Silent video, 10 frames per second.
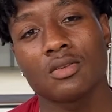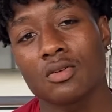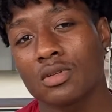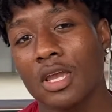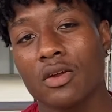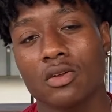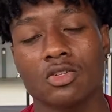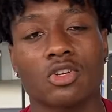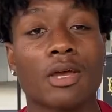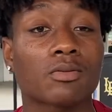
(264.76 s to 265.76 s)
carrying
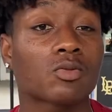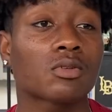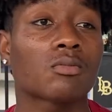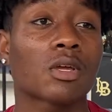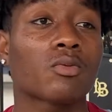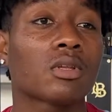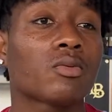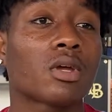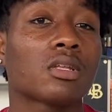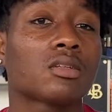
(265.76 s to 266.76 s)
straps with them, like really
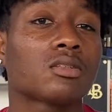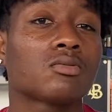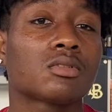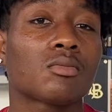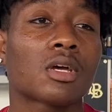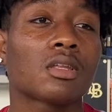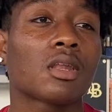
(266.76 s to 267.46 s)
ready to shoot somebody.